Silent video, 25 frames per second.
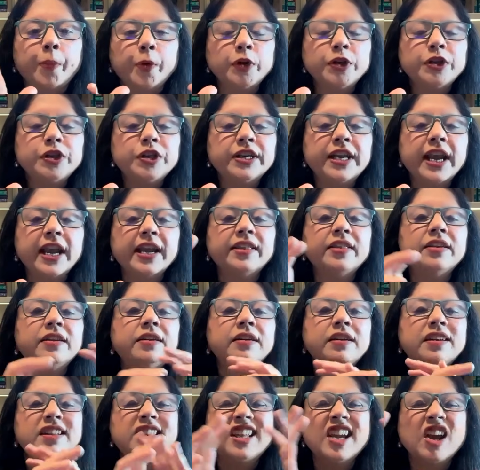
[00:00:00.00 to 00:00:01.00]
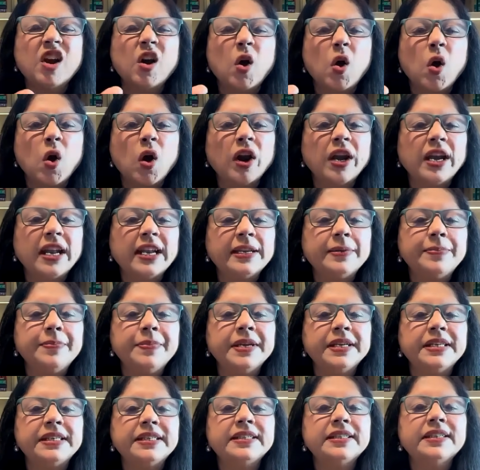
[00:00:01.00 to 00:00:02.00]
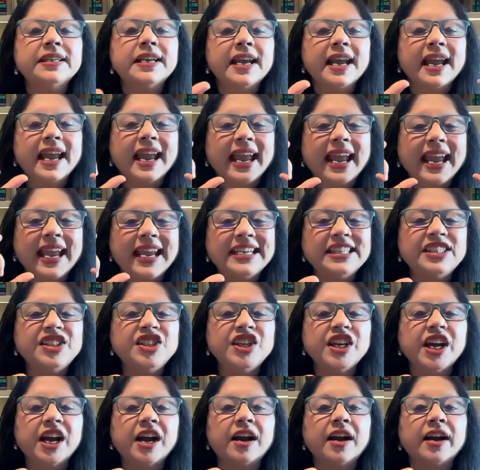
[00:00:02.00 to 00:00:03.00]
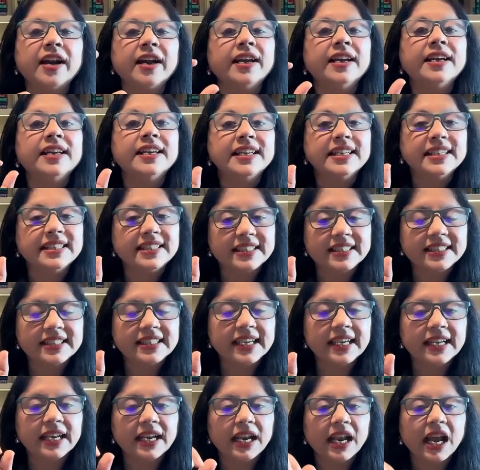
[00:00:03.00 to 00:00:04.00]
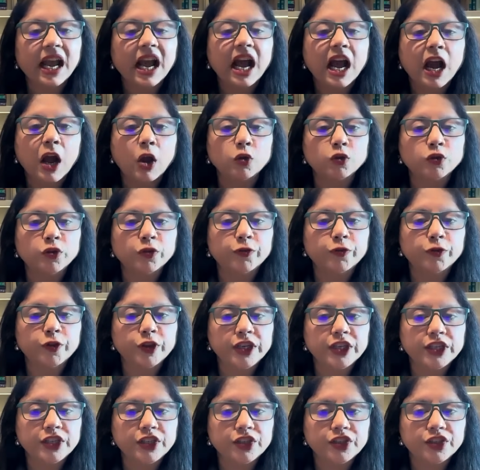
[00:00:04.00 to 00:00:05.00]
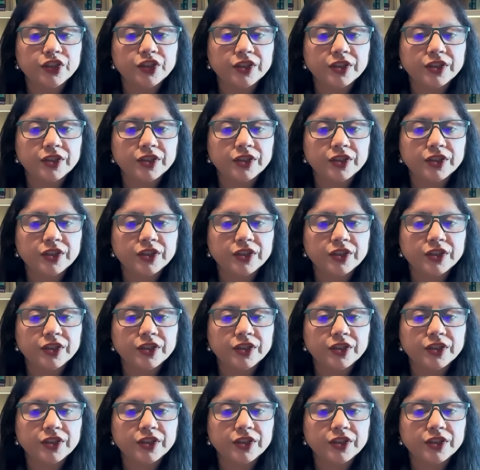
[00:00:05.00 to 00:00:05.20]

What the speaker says: Put together, they all admit AGI is still out of reach.